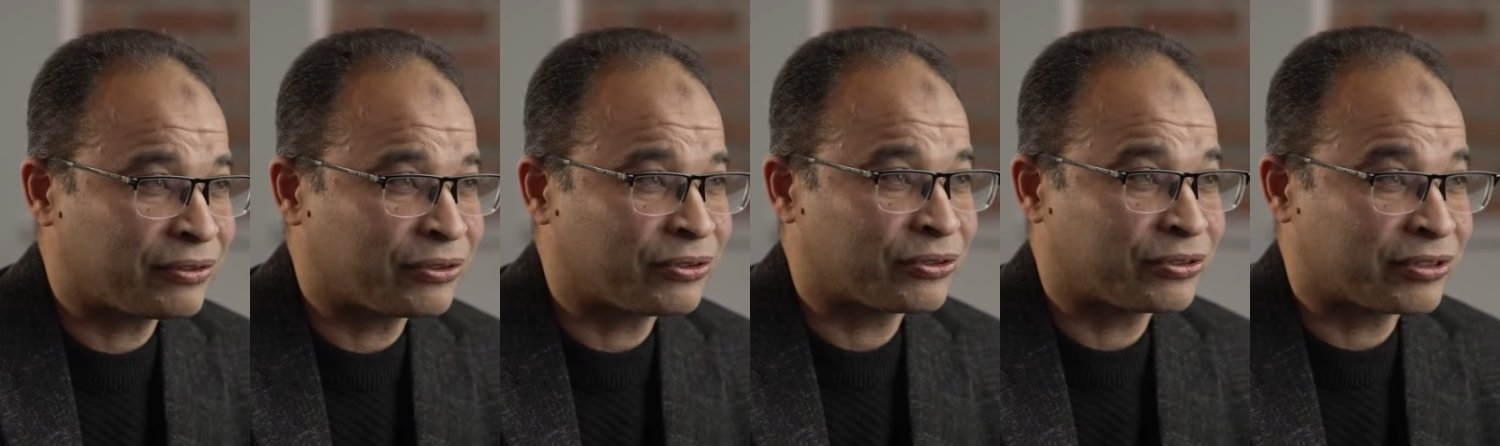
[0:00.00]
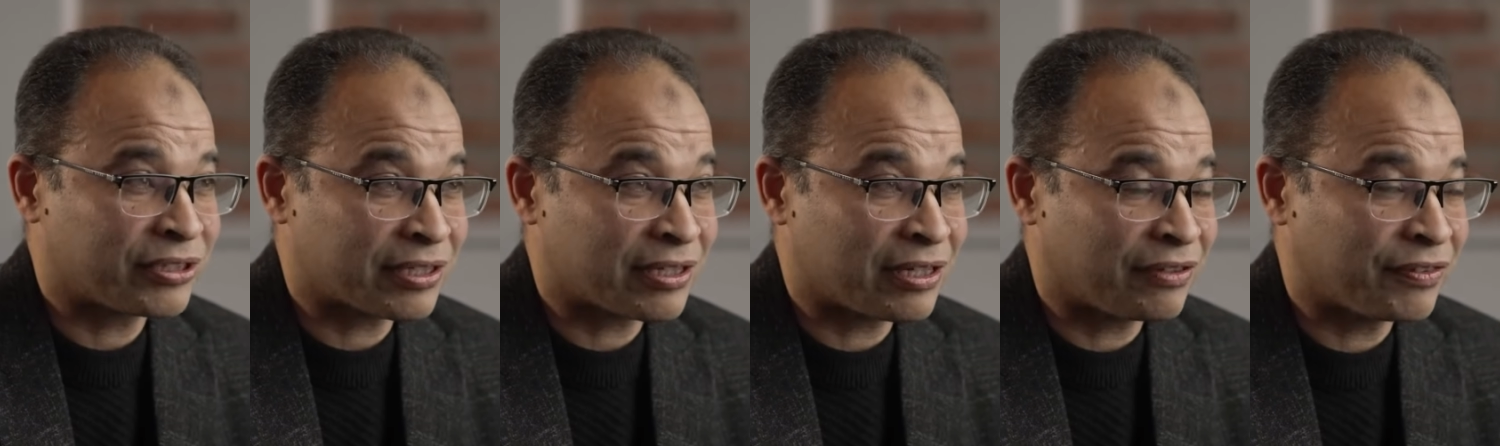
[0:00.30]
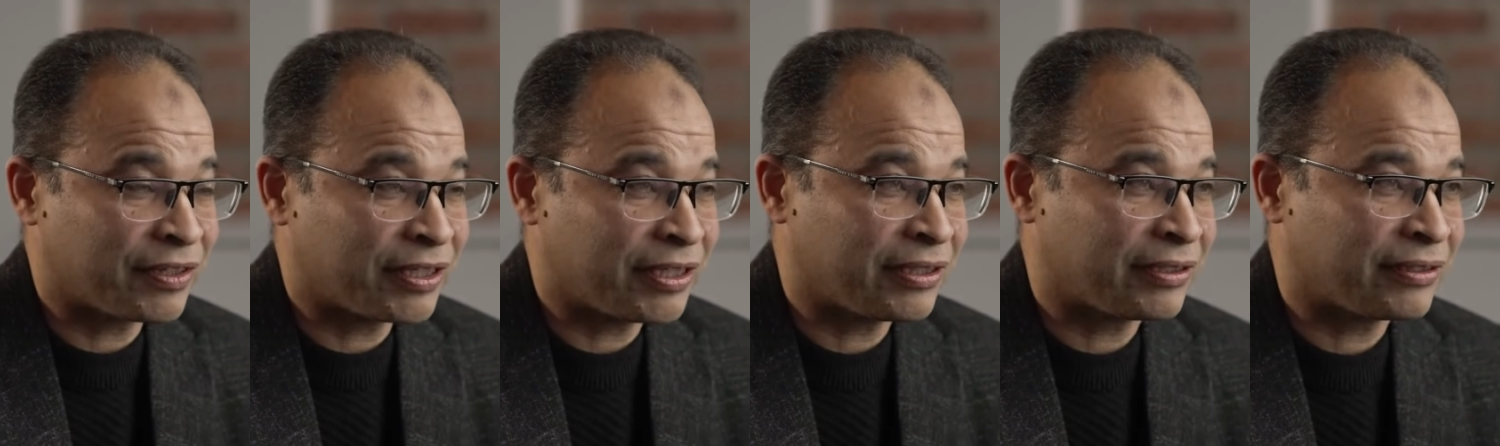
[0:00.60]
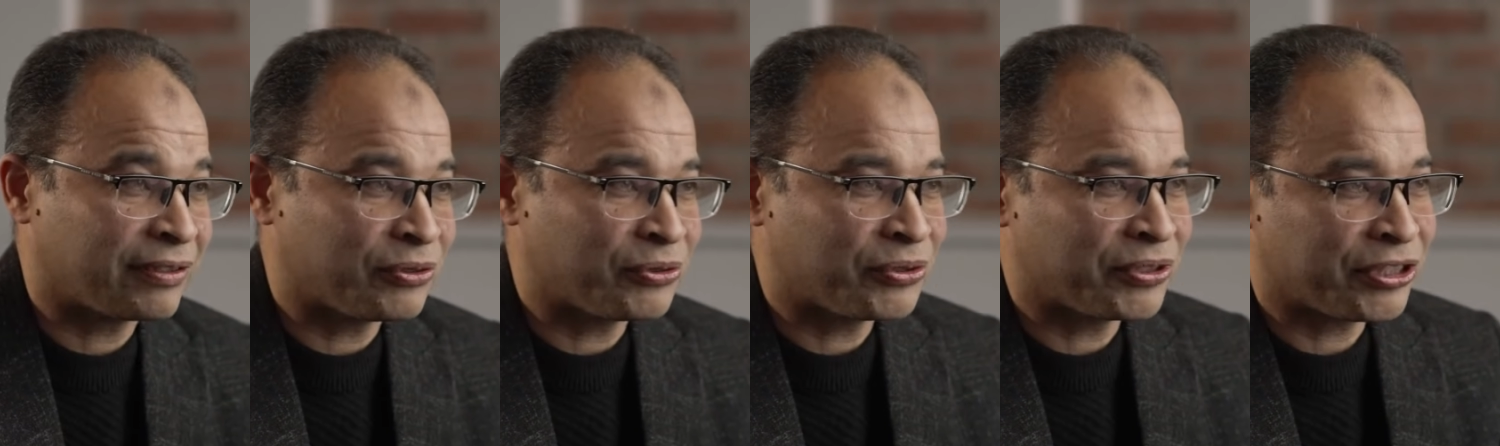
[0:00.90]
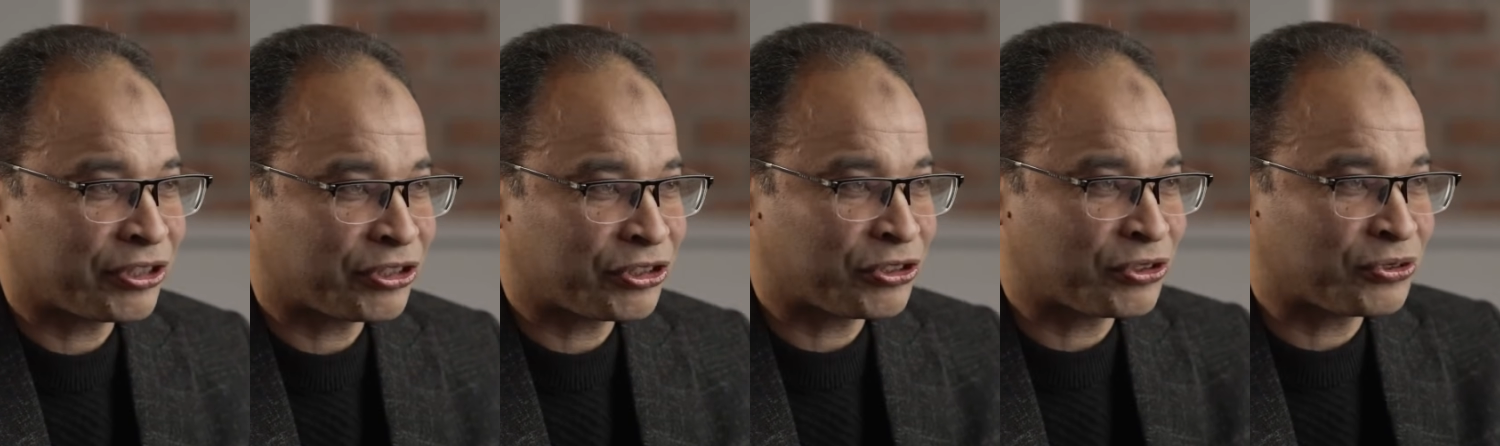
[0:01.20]
or discovery till we
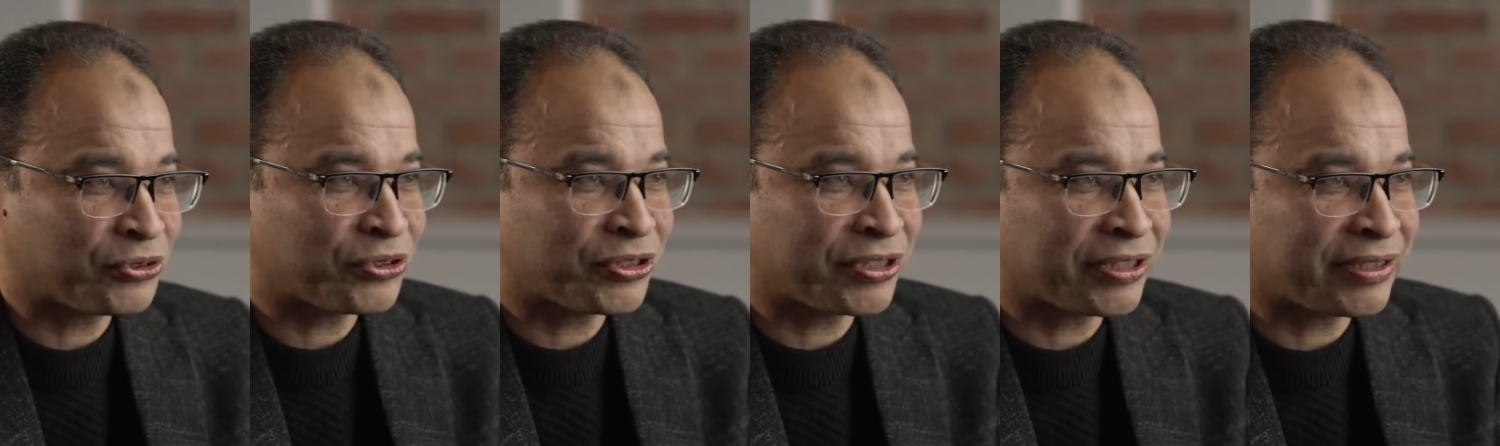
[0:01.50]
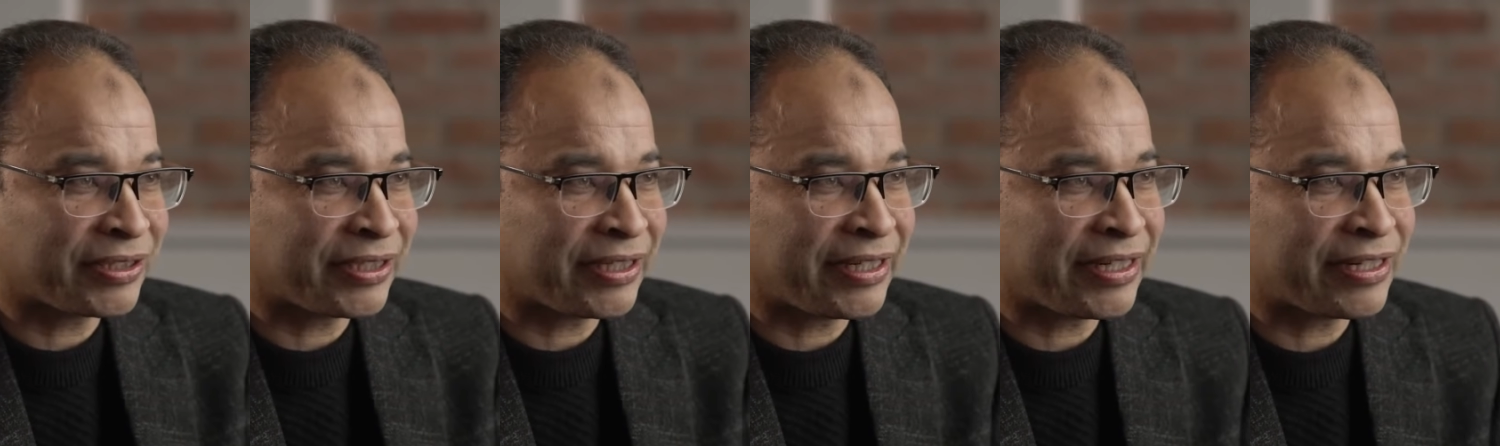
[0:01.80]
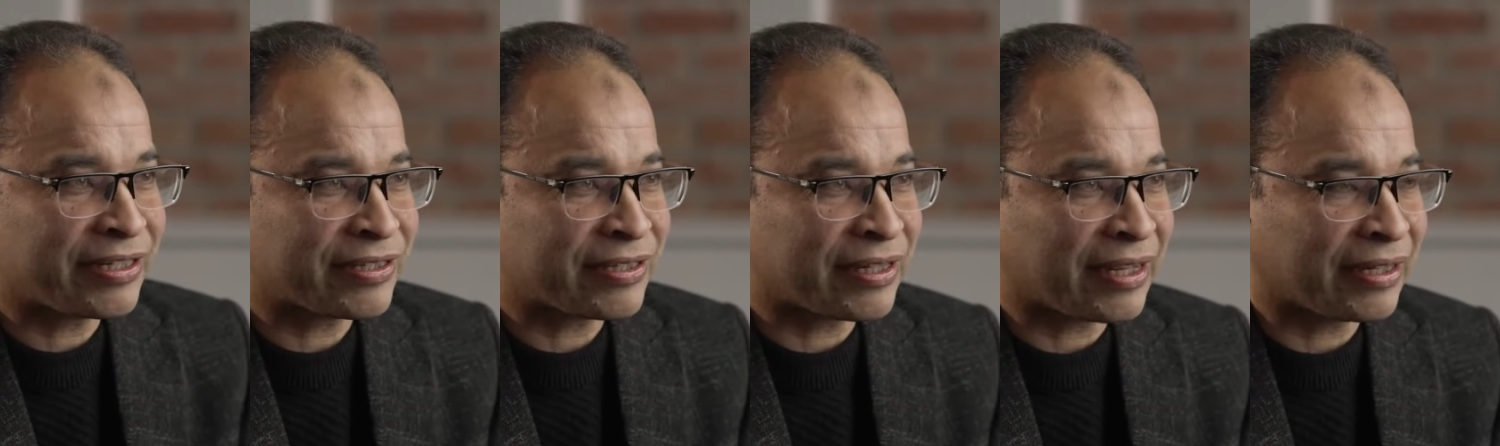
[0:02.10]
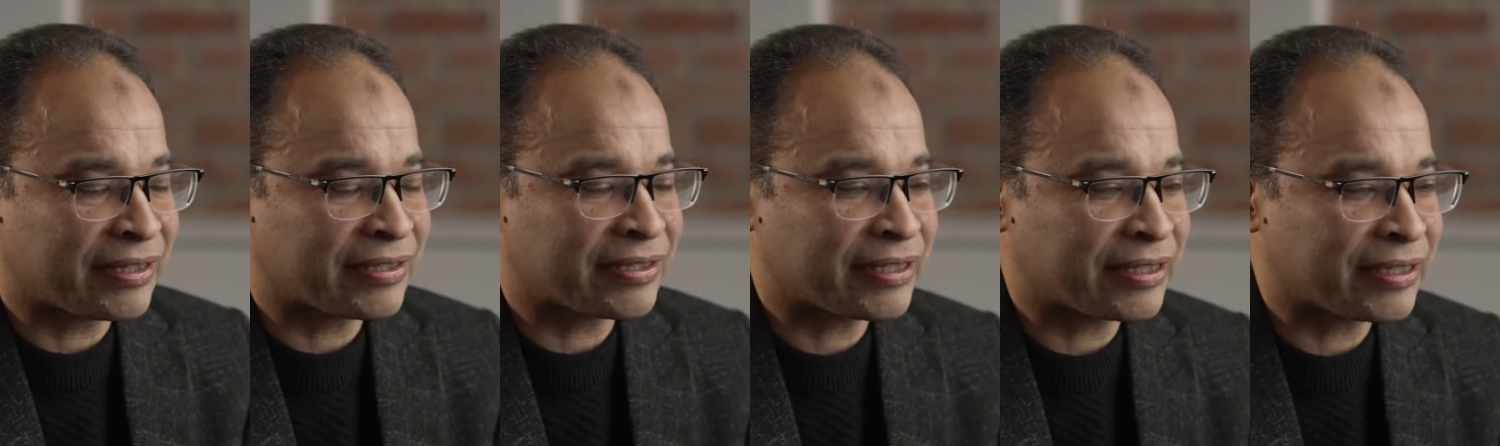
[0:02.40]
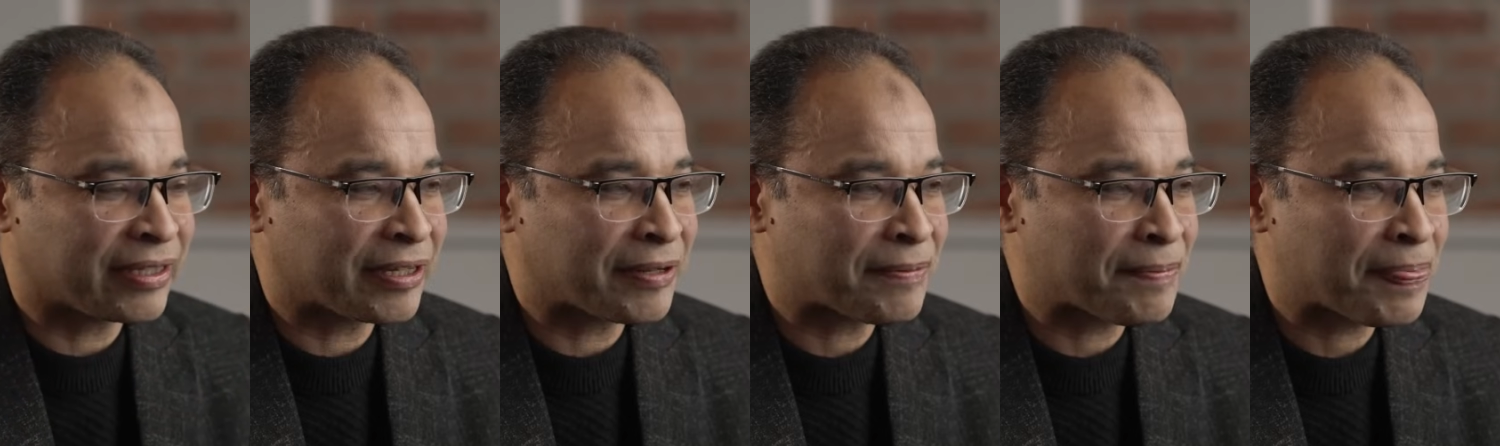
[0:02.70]
reach to the release and
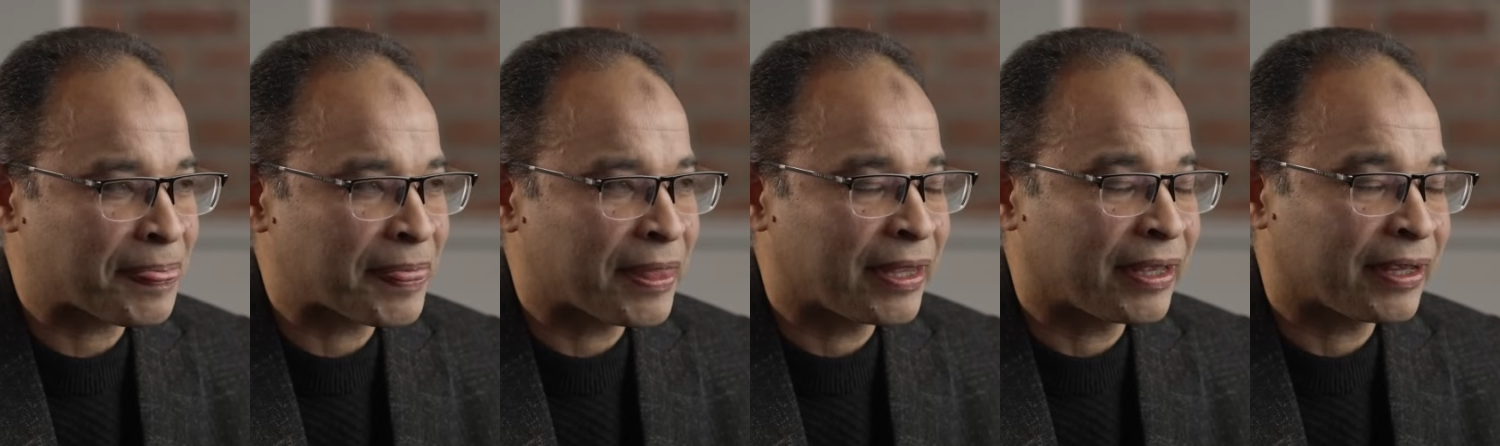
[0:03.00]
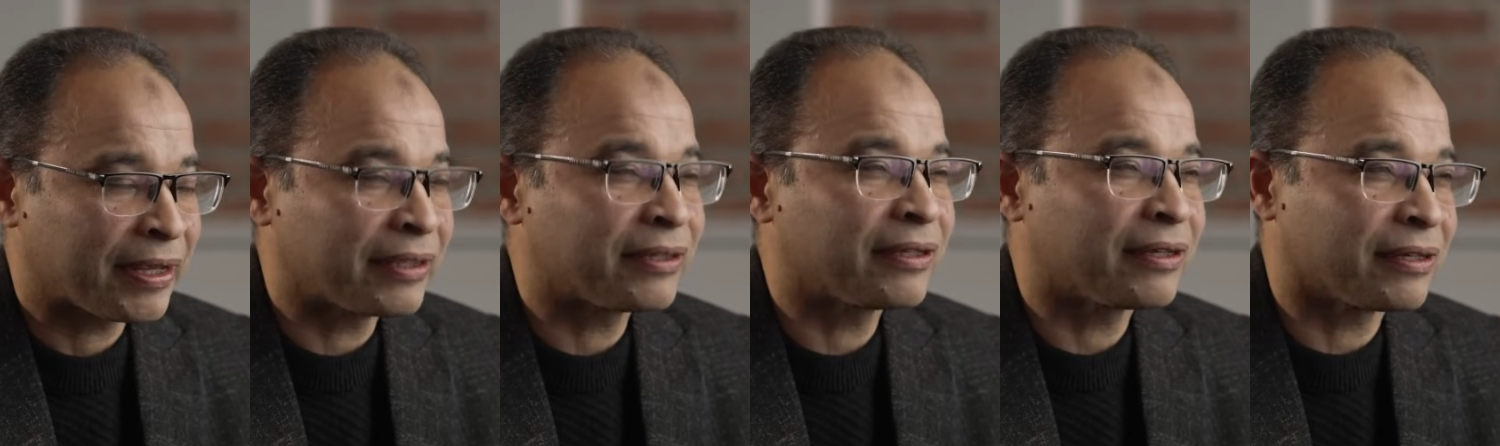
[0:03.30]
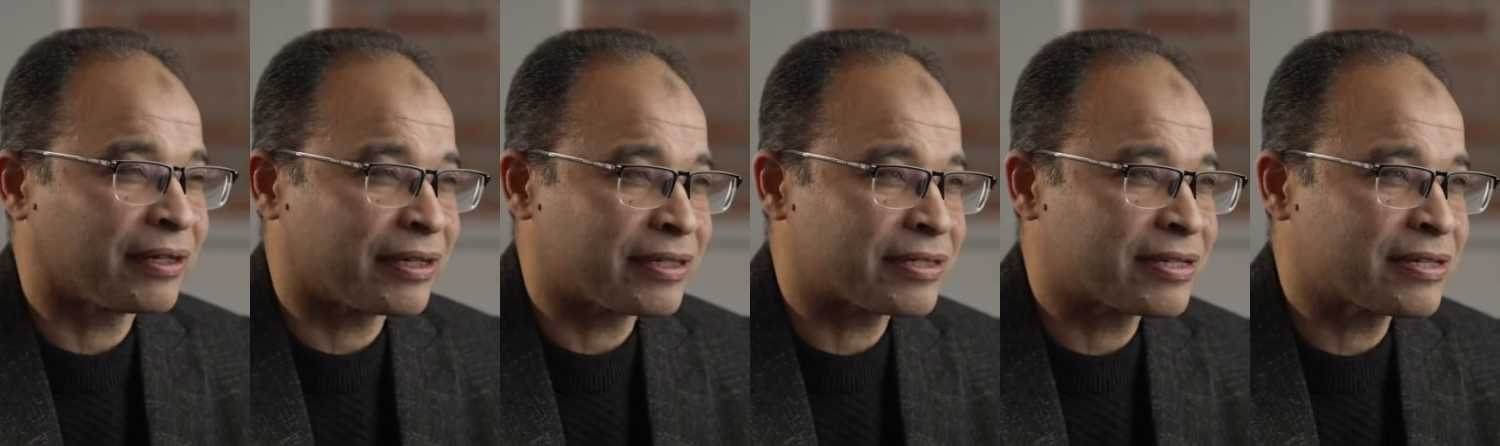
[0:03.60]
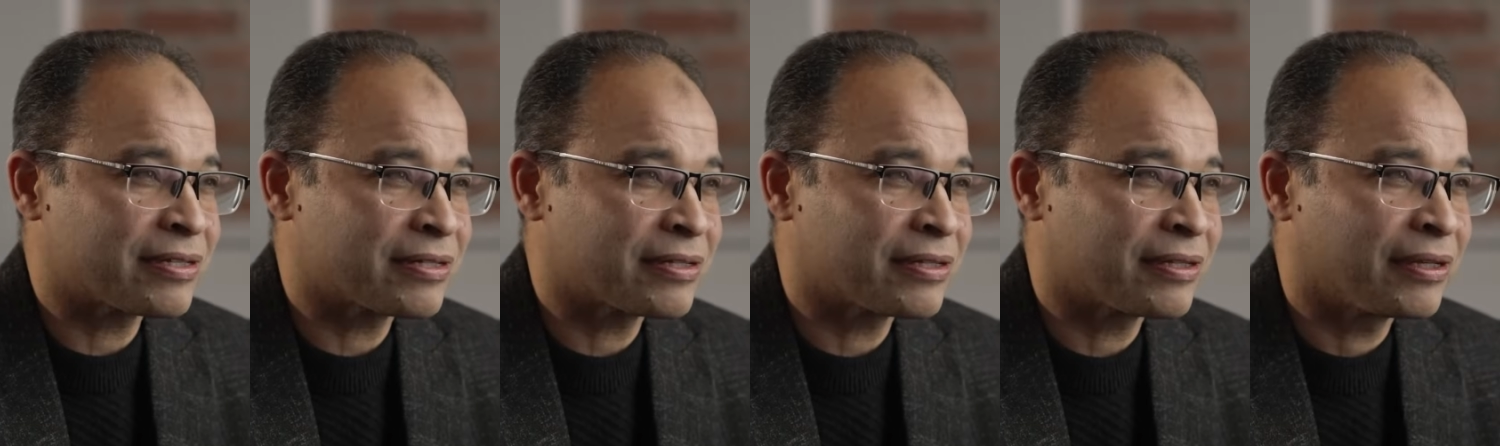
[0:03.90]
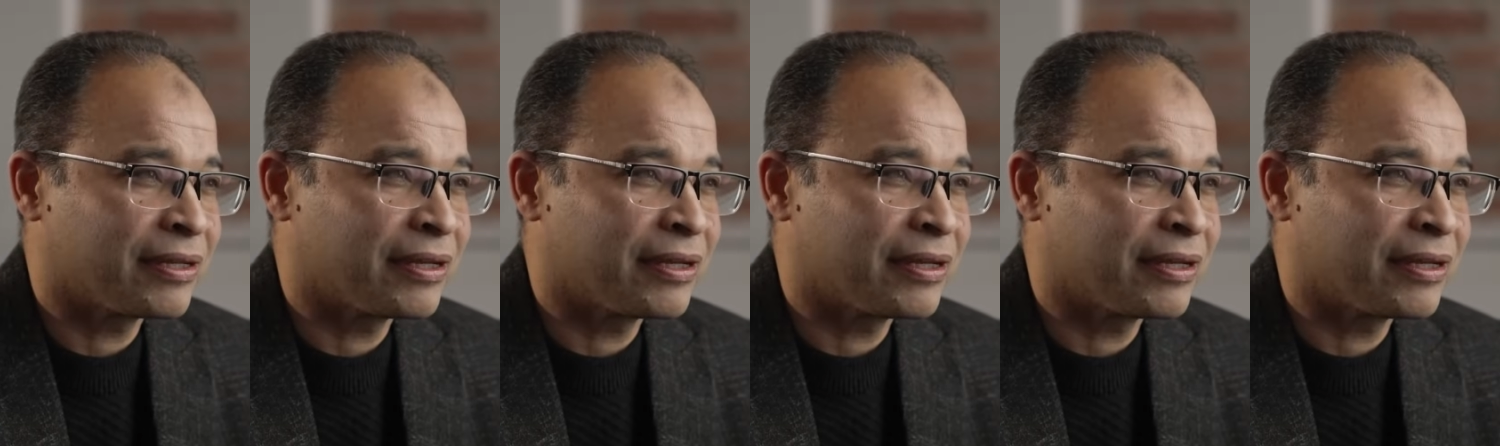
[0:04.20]
the, uh, getting a license.